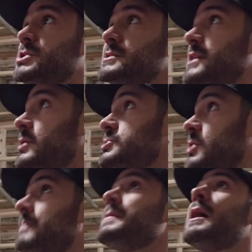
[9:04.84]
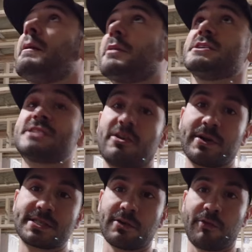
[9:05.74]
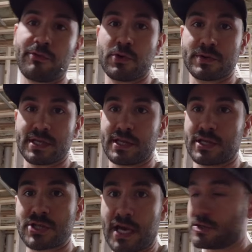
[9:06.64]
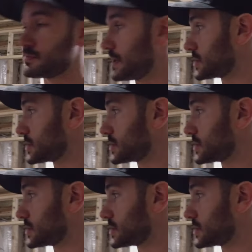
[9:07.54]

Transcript: inch on center, so I'm going to save myself a few resilient channels,